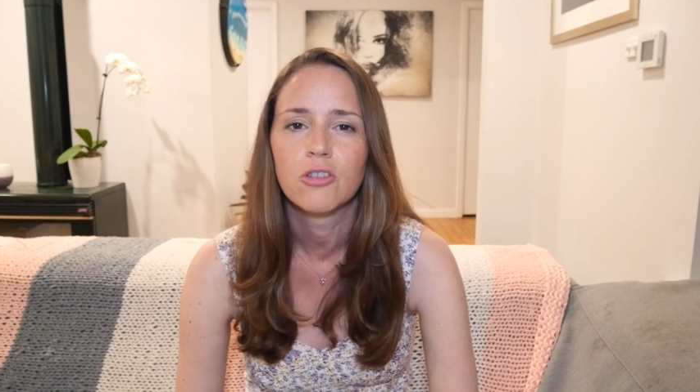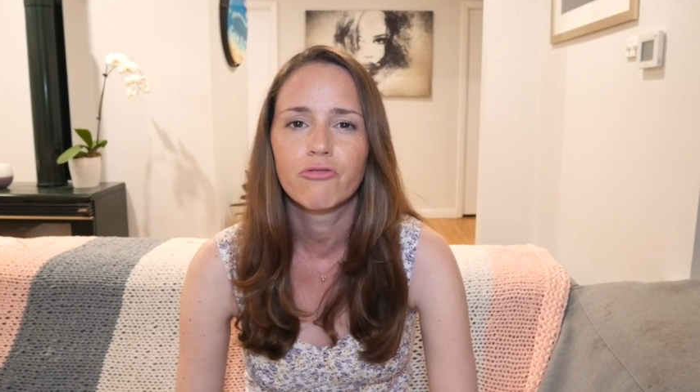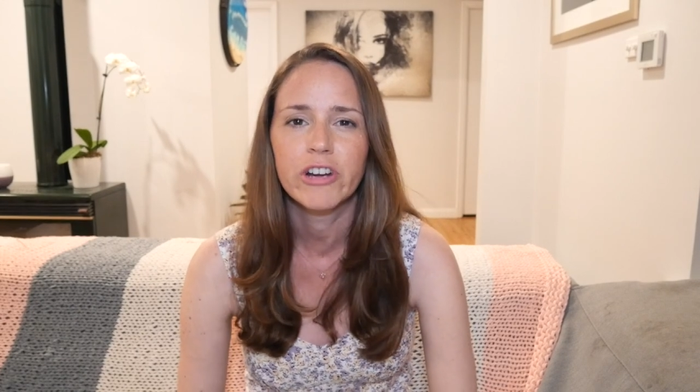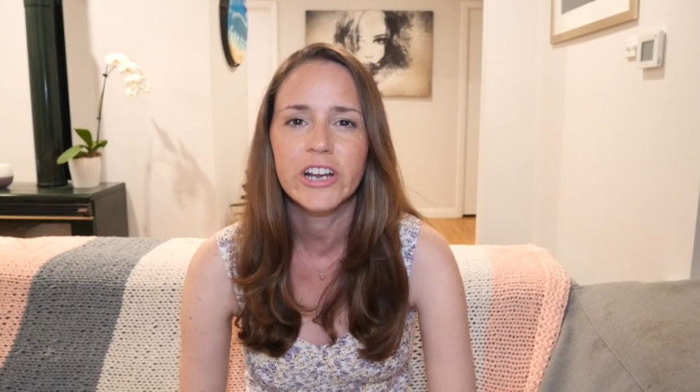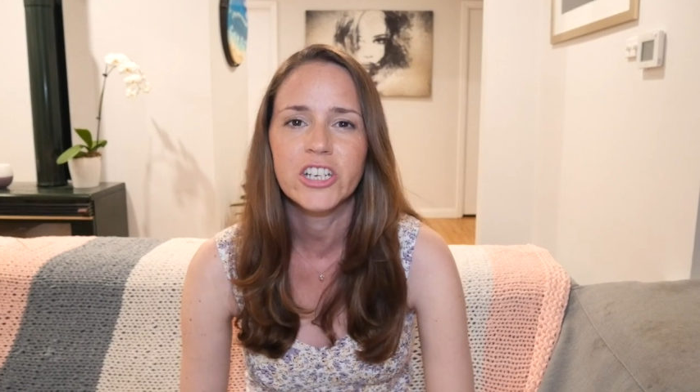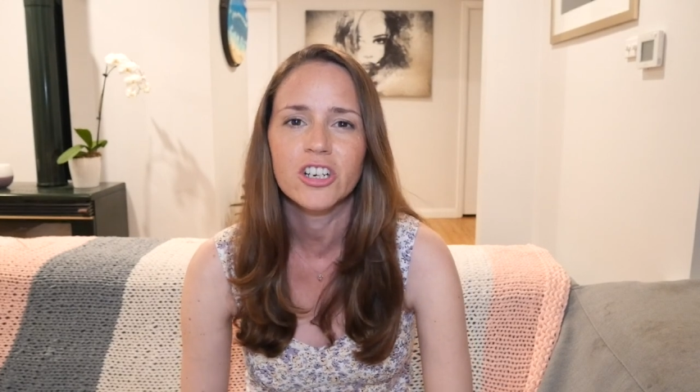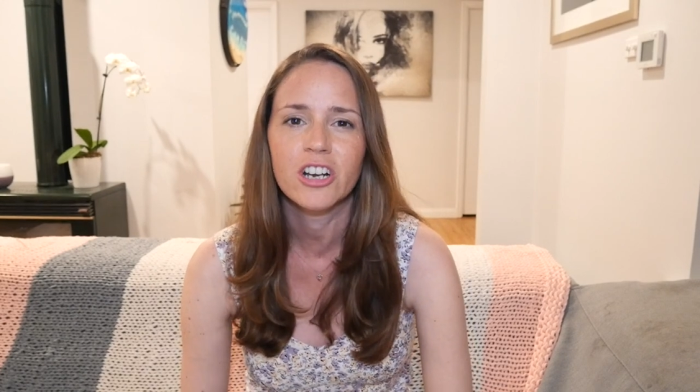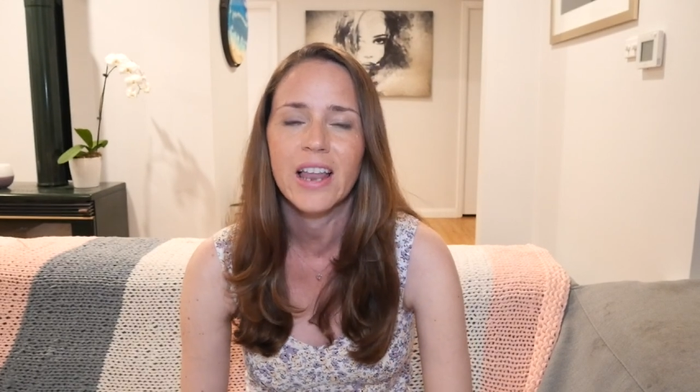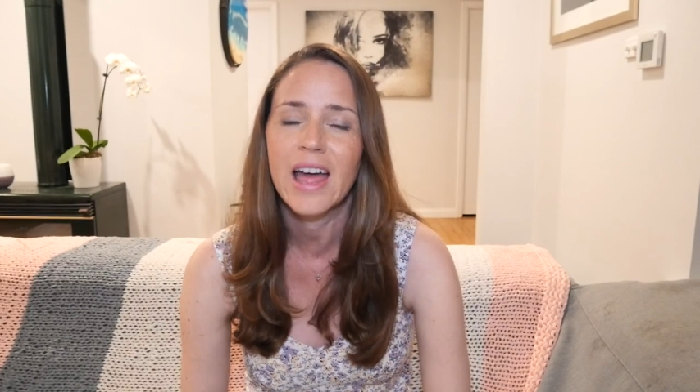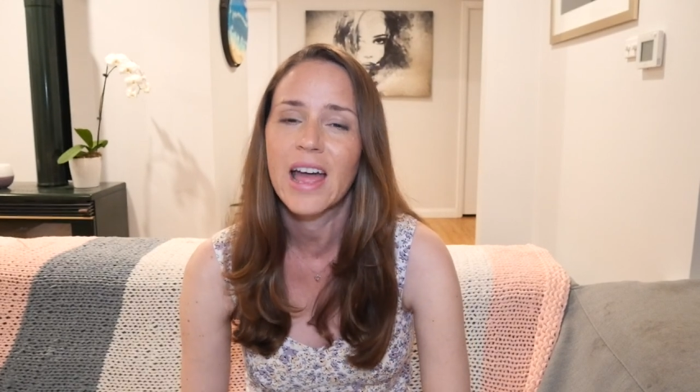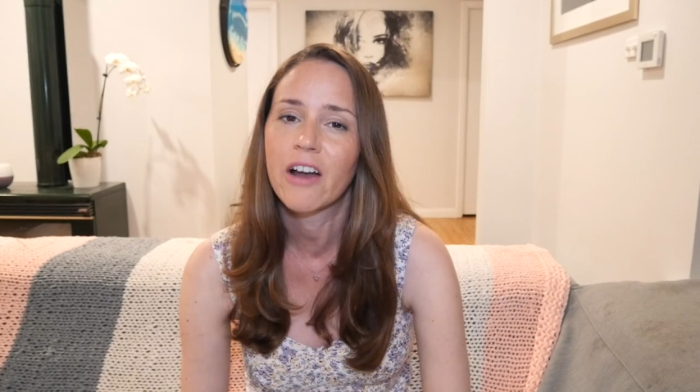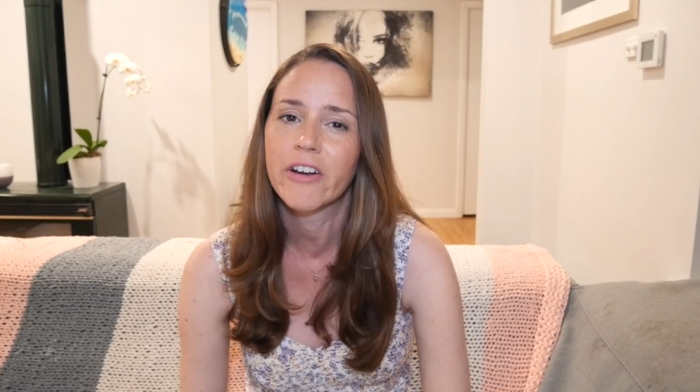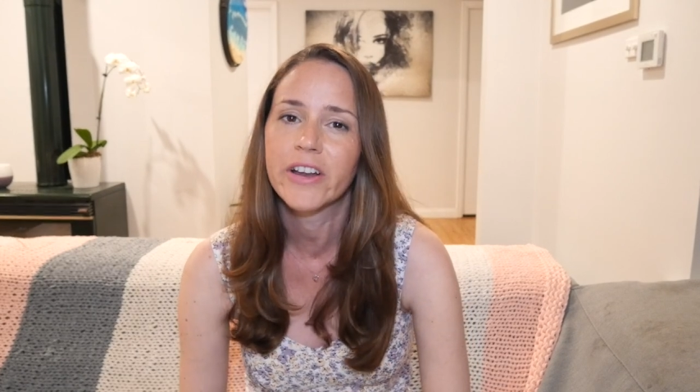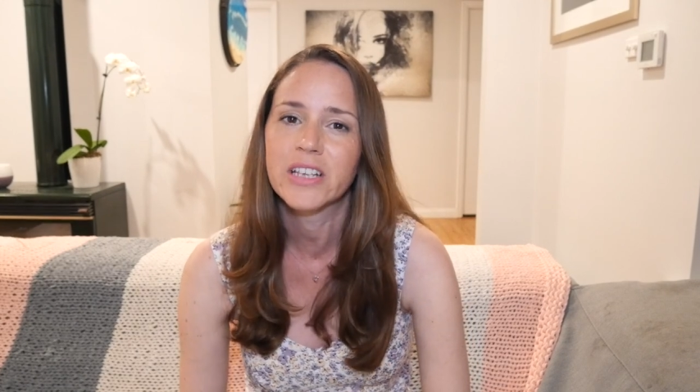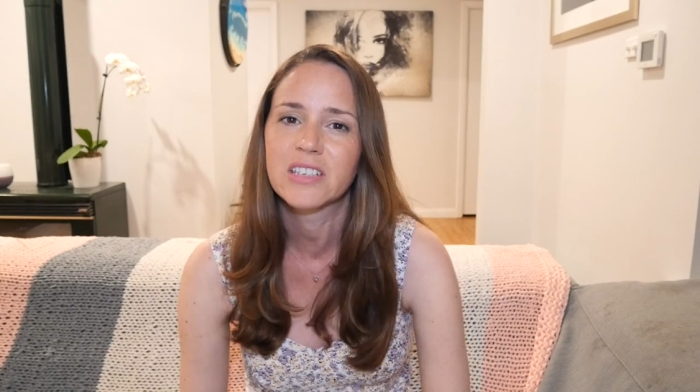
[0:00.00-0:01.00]
Regional
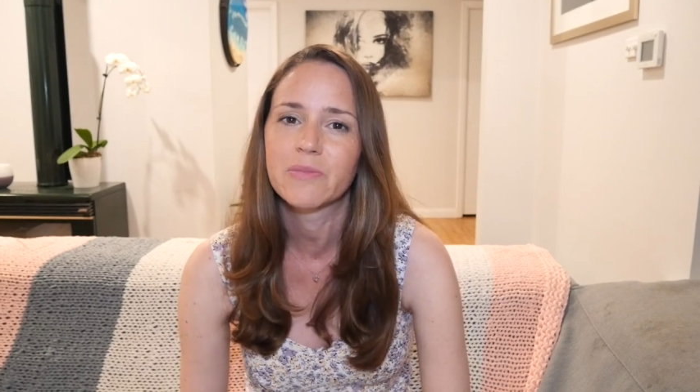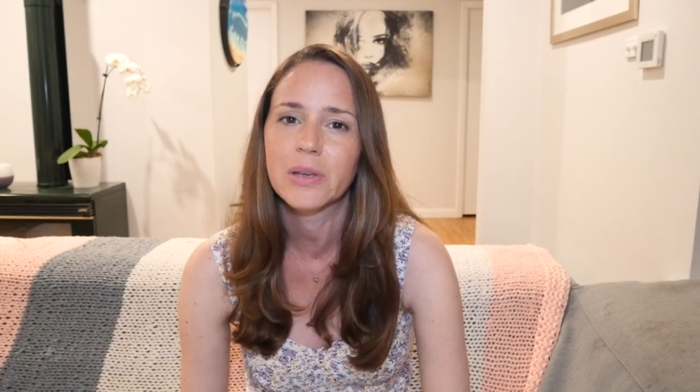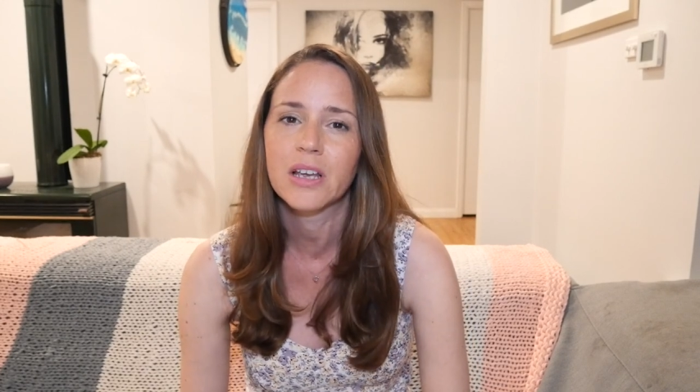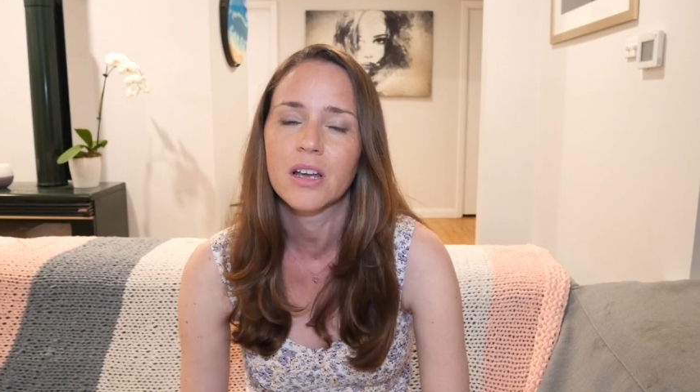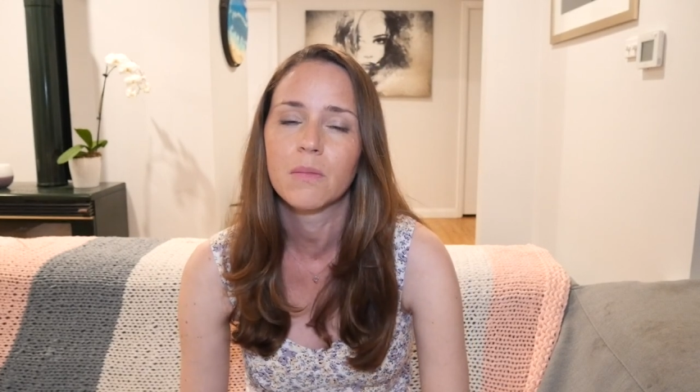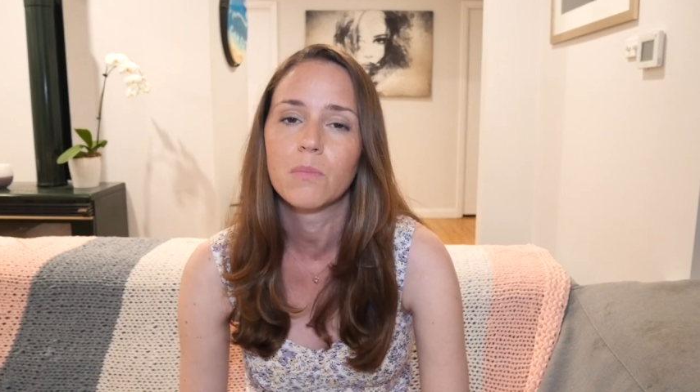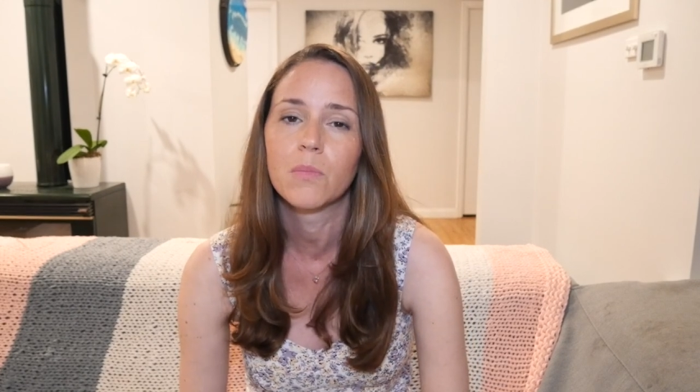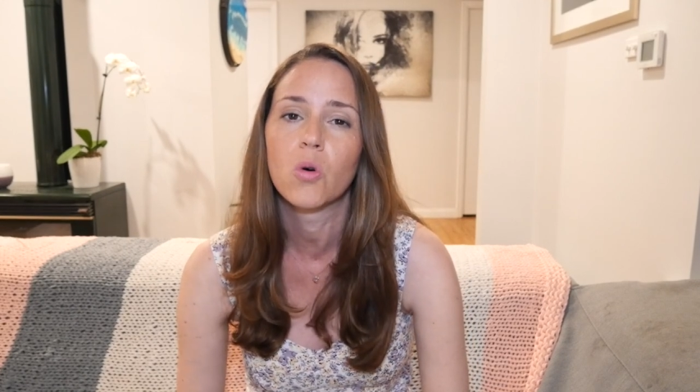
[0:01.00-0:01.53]
areas have become